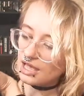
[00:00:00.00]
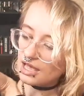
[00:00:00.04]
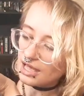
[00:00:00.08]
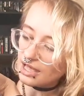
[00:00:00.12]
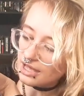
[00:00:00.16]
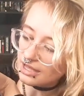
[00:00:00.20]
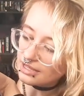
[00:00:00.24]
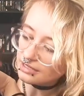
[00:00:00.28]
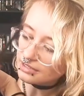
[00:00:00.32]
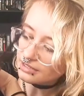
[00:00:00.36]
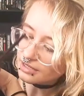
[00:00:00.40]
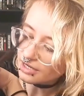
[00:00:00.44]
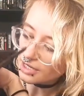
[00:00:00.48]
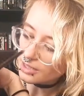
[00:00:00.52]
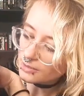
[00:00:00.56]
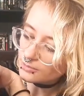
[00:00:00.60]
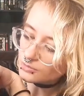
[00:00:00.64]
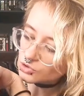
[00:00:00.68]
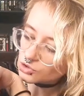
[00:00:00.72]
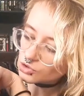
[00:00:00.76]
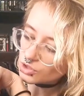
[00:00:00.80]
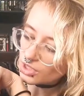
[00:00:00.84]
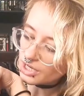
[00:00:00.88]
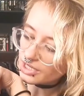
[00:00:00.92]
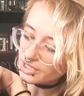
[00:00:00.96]
And
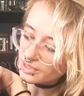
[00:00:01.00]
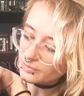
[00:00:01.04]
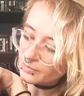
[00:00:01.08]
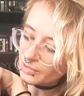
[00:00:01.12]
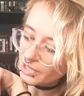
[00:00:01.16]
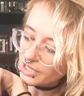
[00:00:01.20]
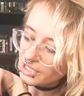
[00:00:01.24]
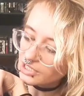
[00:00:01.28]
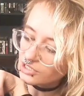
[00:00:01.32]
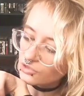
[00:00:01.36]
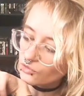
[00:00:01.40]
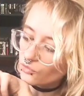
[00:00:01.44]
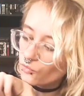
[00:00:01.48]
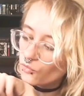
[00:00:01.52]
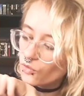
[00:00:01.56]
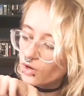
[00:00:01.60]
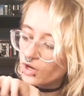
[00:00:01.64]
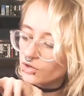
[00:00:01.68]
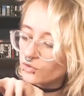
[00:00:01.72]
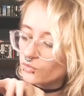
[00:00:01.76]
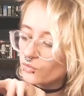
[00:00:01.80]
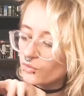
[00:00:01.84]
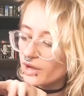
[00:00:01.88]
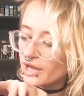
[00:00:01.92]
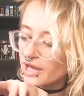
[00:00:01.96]
try to paint
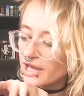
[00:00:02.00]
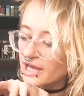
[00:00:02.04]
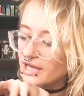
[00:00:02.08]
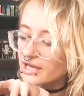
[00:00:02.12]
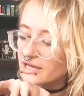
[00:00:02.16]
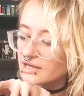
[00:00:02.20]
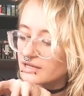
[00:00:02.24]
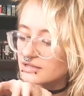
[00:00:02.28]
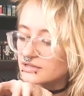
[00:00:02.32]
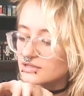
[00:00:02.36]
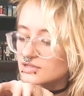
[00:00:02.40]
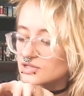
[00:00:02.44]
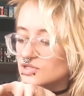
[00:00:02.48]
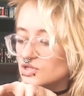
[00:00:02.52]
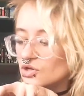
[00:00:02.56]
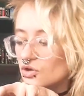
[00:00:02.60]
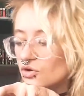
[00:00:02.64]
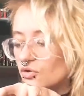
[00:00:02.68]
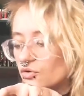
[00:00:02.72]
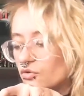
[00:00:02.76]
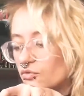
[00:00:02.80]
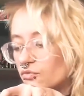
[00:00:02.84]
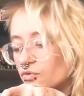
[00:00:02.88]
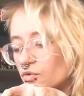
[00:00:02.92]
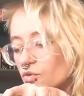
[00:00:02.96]
one way.
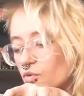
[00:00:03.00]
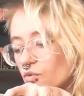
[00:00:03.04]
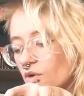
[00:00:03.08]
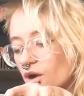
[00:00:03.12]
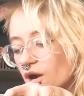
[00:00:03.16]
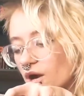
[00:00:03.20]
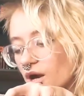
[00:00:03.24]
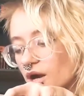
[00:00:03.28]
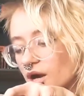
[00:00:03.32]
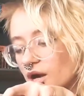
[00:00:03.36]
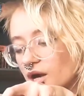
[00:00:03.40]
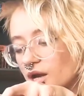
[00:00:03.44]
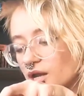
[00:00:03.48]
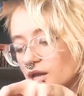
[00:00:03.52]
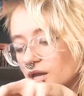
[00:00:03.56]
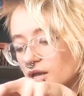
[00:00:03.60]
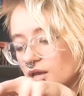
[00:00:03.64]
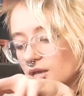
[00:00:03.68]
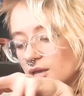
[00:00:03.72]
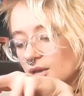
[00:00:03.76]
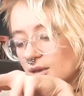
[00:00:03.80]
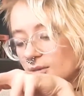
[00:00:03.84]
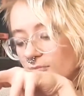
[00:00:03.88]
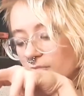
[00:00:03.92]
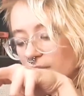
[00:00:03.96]
So if you are
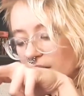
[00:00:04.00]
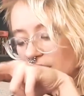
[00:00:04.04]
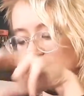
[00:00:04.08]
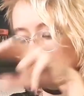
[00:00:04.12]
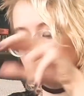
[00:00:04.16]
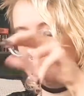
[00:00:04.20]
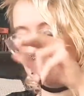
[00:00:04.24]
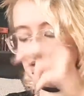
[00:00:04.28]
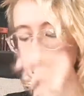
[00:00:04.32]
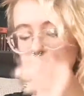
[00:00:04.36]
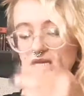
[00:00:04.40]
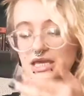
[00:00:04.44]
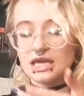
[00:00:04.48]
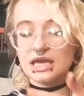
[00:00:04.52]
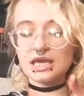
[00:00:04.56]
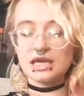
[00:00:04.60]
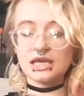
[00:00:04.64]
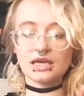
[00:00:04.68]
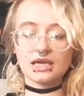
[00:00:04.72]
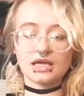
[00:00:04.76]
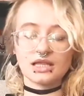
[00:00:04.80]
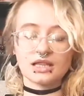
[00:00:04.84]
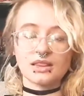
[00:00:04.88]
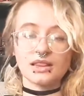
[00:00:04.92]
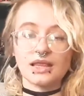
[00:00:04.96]

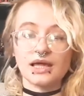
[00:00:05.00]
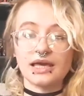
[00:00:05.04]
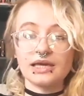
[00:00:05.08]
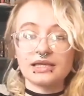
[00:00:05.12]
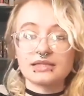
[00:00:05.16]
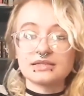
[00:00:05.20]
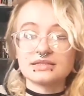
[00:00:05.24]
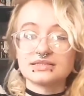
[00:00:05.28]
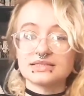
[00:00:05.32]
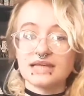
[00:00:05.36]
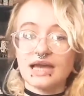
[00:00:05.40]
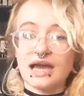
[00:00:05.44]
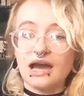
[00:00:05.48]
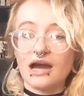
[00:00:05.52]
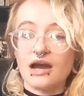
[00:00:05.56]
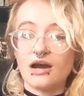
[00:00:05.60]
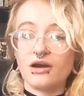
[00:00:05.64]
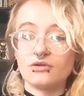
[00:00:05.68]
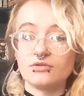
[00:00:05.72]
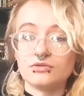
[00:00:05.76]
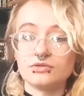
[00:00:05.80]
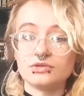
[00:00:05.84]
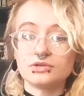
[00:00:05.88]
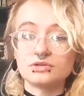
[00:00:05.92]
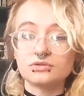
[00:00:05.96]
painting like
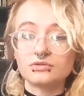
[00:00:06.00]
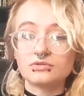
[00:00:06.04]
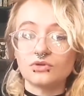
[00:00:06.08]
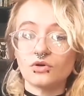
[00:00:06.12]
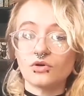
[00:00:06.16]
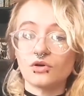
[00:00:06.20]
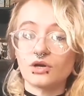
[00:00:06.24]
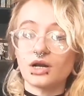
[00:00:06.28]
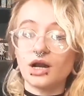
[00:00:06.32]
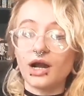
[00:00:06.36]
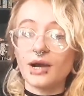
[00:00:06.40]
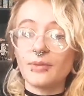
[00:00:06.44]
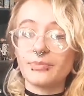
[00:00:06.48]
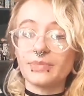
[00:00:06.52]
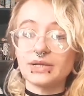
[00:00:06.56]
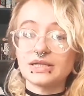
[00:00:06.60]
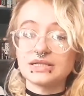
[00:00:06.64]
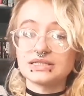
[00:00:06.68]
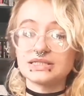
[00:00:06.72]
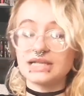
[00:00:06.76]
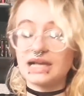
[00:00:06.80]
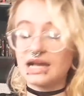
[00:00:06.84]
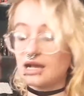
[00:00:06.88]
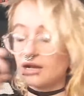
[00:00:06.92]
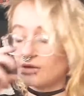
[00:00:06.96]
down or up
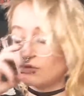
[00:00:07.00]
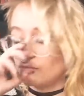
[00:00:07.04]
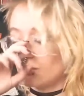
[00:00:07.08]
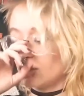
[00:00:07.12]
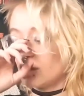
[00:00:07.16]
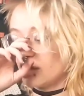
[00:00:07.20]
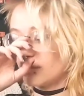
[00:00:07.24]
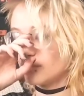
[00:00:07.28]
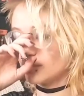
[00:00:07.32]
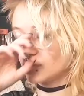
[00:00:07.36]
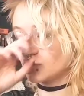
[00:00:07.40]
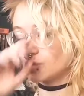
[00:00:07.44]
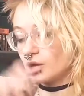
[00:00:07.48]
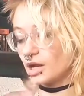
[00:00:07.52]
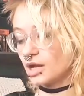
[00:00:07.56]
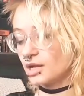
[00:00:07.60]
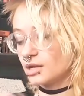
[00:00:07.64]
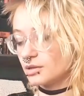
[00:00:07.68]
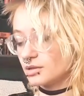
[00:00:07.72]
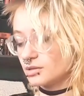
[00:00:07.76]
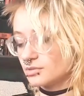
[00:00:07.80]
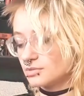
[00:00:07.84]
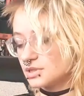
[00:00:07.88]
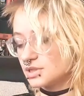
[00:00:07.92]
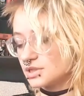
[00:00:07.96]
and down, whatever, try
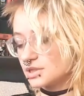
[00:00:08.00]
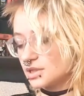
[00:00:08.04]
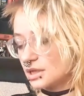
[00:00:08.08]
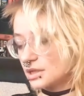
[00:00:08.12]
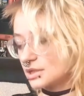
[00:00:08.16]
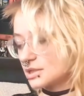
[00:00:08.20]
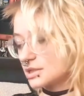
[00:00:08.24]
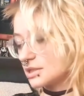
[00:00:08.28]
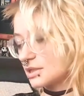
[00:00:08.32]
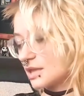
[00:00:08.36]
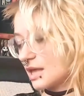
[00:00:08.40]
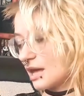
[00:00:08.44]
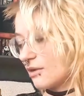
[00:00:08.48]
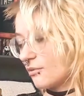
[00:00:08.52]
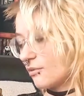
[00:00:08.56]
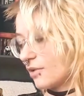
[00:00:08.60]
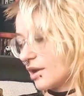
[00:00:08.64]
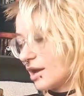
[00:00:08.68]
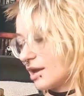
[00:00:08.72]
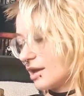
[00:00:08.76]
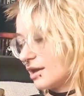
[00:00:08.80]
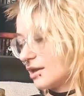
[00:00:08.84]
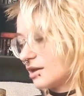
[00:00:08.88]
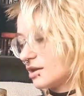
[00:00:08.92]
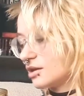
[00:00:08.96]
to stick to that
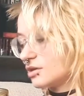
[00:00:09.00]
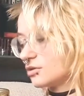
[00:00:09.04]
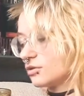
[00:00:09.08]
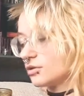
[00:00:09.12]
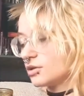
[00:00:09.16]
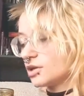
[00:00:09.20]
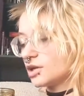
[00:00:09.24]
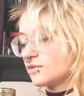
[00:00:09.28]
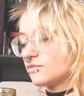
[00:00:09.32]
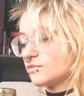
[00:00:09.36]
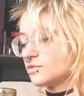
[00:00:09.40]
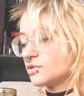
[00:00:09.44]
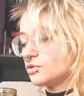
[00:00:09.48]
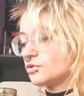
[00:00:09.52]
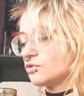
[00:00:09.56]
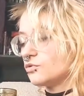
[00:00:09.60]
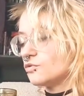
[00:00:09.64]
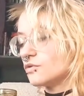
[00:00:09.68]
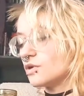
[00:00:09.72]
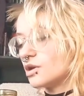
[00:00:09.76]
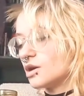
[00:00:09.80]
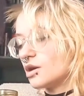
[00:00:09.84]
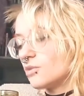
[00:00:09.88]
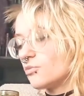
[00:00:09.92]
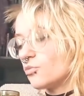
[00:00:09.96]
way. It'll give
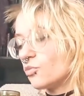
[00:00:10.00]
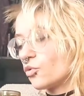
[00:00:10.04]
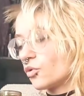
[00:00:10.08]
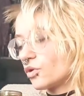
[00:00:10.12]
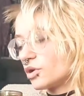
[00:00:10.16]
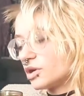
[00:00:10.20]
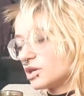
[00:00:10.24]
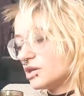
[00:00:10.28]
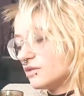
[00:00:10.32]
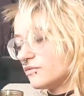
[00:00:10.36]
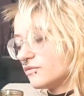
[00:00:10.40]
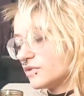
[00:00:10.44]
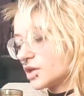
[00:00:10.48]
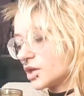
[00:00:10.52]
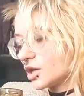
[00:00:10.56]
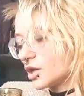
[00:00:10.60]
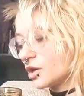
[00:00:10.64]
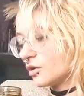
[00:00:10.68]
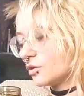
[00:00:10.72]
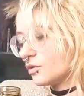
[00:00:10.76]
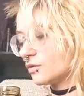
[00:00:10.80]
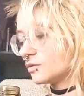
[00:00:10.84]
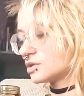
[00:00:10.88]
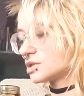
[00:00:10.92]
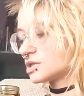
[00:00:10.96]
you a more even
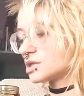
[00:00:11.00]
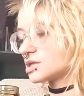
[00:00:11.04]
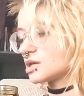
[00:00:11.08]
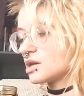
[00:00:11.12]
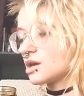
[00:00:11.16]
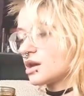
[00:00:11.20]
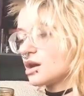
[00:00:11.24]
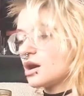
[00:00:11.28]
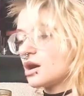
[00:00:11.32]
coat.